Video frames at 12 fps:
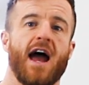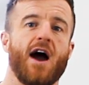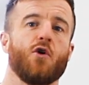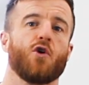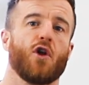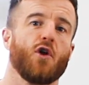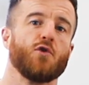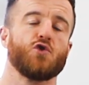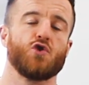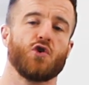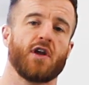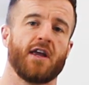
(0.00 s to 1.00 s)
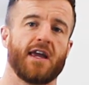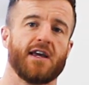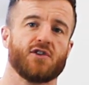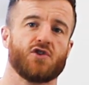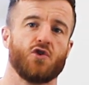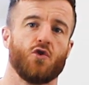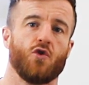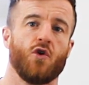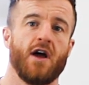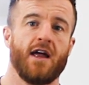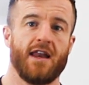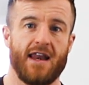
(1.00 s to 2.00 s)
how close you can get to your
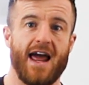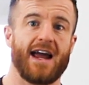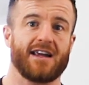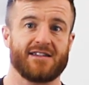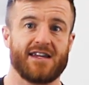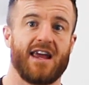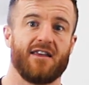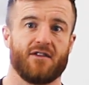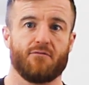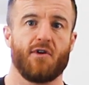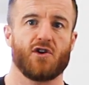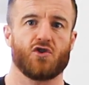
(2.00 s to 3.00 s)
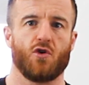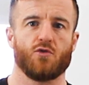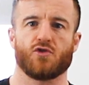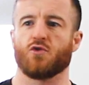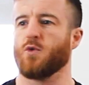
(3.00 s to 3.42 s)
lactate threshold.